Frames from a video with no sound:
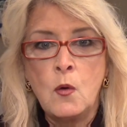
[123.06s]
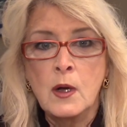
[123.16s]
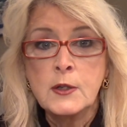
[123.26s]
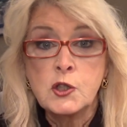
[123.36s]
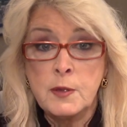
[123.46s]

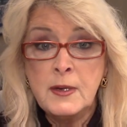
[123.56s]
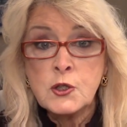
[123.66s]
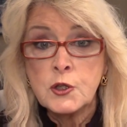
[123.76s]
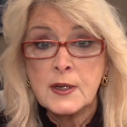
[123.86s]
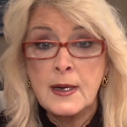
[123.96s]
oil, and she
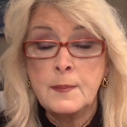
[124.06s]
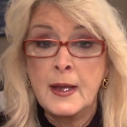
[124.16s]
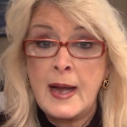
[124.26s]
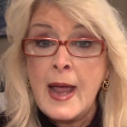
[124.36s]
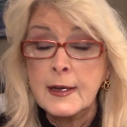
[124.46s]
mentioned to him
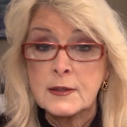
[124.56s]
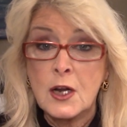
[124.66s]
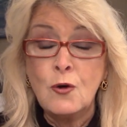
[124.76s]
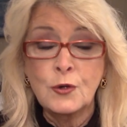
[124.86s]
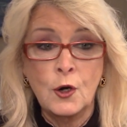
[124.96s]
that I had
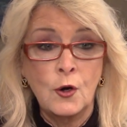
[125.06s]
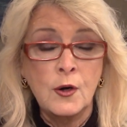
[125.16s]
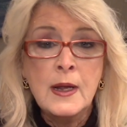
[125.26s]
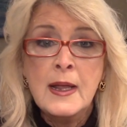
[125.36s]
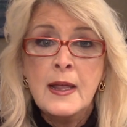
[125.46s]
told her
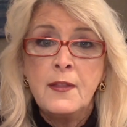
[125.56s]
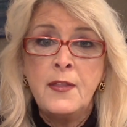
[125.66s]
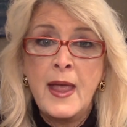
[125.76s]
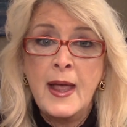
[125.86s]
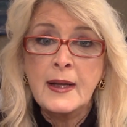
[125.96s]

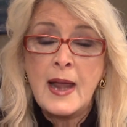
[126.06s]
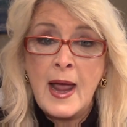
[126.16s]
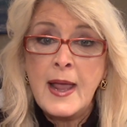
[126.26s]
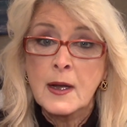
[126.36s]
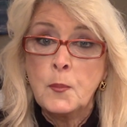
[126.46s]
that
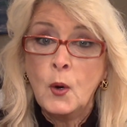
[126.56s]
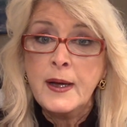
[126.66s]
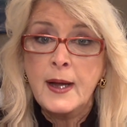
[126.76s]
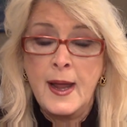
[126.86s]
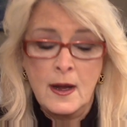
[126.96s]
I had a
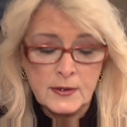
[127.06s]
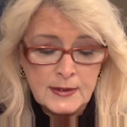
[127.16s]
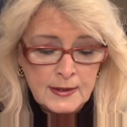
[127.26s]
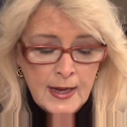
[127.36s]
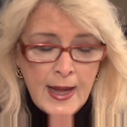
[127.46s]
breakout,
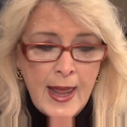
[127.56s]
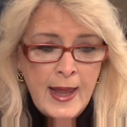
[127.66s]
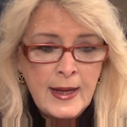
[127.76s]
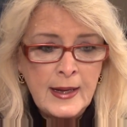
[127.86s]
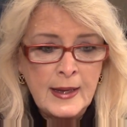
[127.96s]

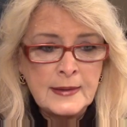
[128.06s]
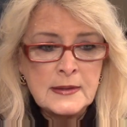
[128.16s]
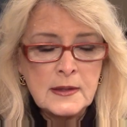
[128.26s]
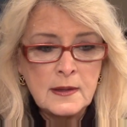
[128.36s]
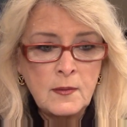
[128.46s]

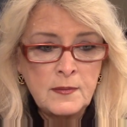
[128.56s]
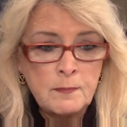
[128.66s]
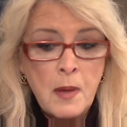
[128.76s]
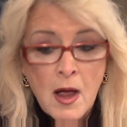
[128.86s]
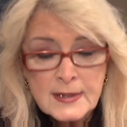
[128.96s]
and
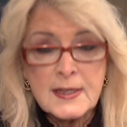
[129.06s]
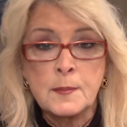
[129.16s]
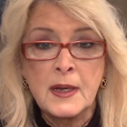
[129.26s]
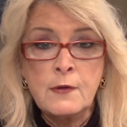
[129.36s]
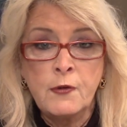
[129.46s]

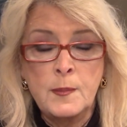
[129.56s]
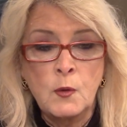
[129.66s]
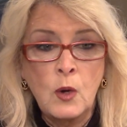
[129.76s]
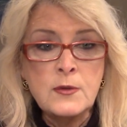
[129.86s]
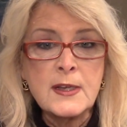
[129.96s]
possibly from the
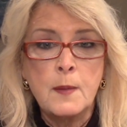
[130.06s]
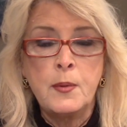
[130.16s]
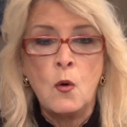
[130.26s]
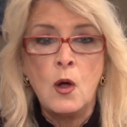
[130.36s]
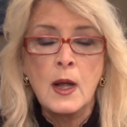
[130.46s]
rosehip
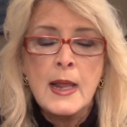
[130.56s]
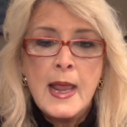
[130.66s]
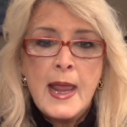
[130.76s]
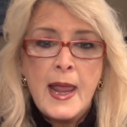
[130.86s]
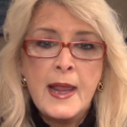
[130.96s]
oil.
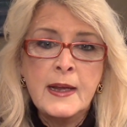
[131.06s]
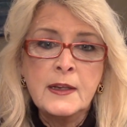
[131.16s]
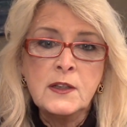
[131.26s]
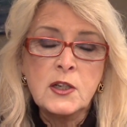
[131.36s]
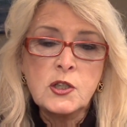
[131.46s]

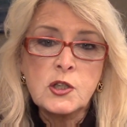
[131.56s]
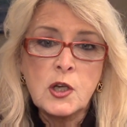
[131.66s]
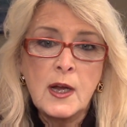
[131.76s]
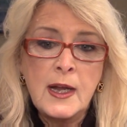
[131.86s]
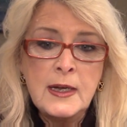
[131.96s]
And
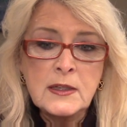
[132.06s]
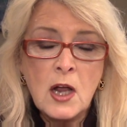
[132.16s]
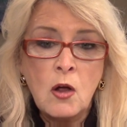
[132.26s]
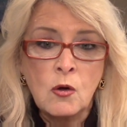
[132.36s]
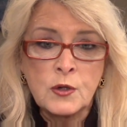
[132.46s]
he
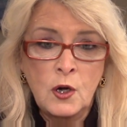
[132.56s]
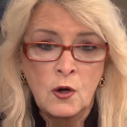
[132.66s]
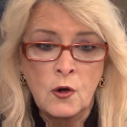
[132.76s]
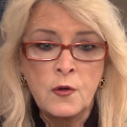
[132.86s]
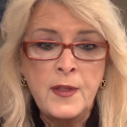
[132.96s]
told
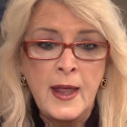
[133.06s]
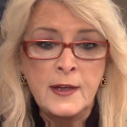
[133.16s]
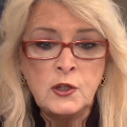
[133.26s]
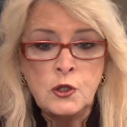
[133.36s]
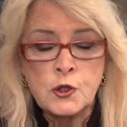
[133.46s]
her
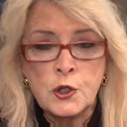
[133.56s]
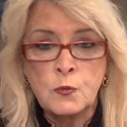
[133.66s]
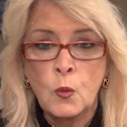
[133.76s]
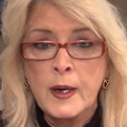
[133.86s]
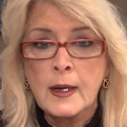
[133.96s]
that you
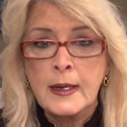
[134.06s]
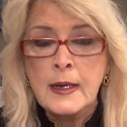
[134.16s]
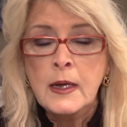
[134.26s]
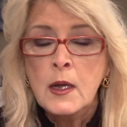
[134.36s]
should really